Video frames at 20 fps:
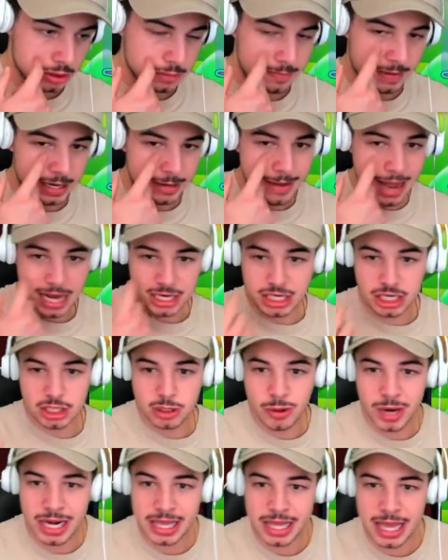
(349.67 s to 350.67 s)
But imagine a
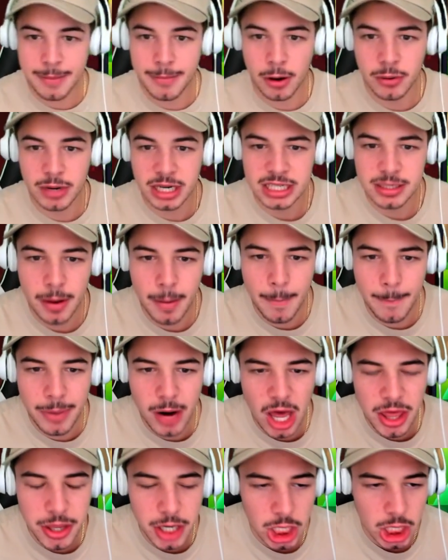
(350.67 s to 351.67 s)
20k bonus.
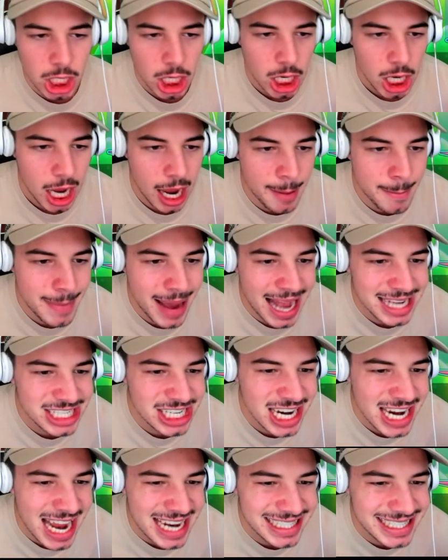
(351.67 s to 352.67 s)
Brother,
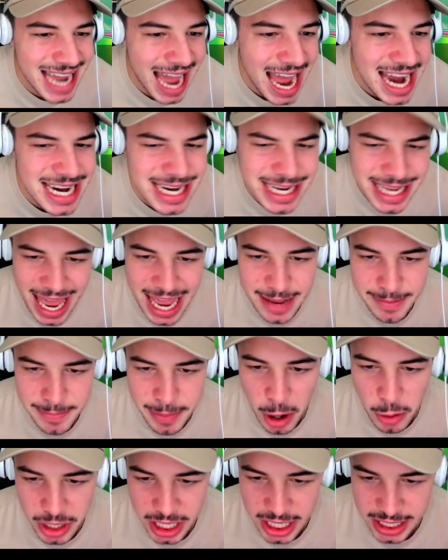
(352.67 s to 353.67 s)
imagine a 10k
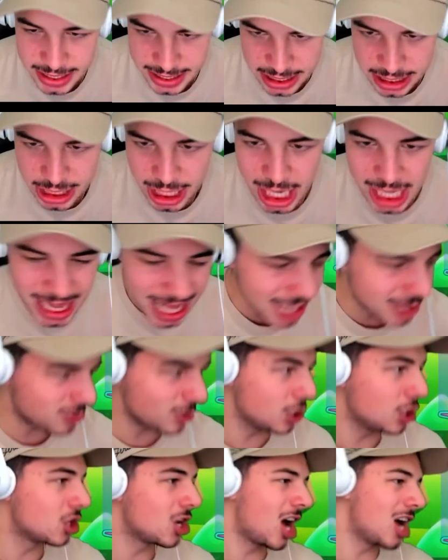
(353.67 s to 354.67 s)
bonus. That's
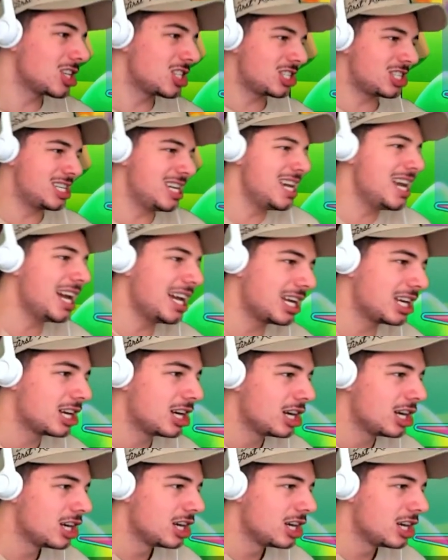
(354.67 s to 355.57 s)
what you're not seeing.